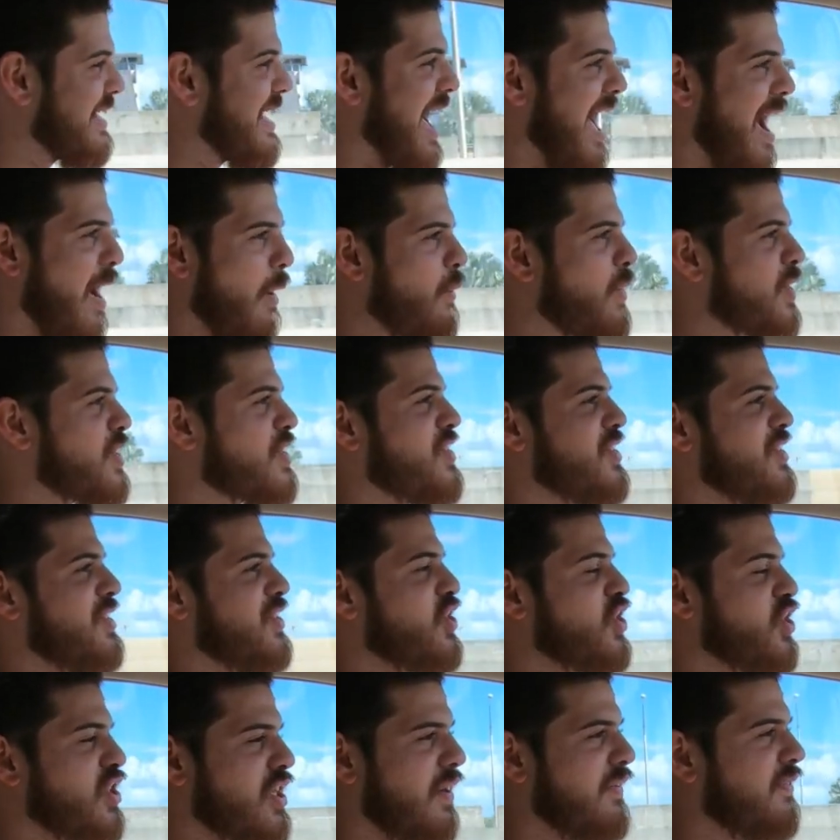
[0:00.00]
I was
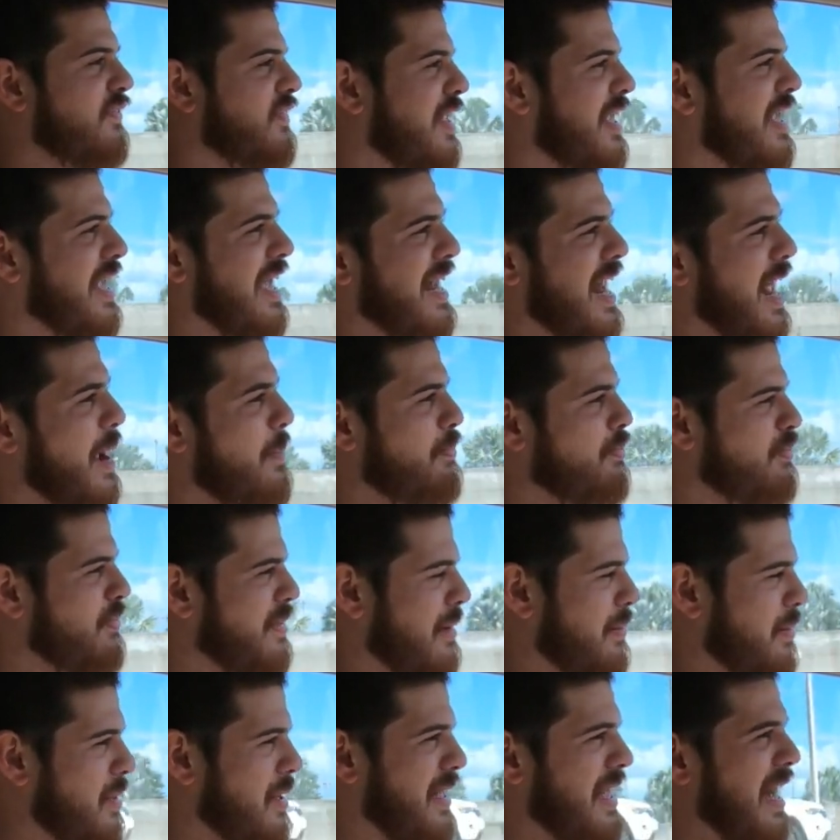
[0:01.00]
shifting and I
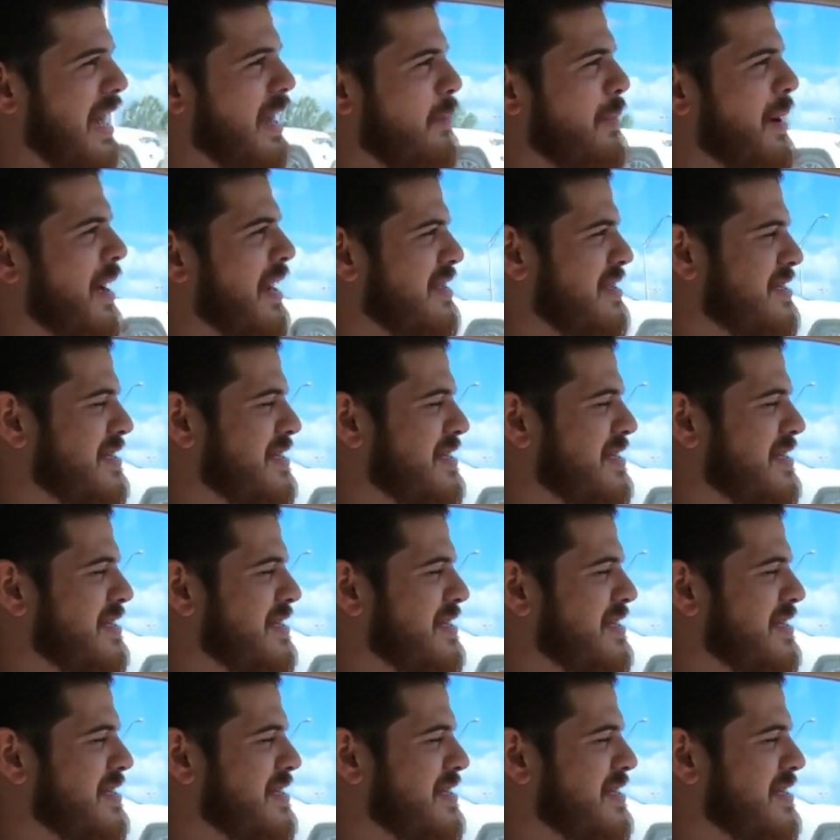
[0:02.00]
probably got about a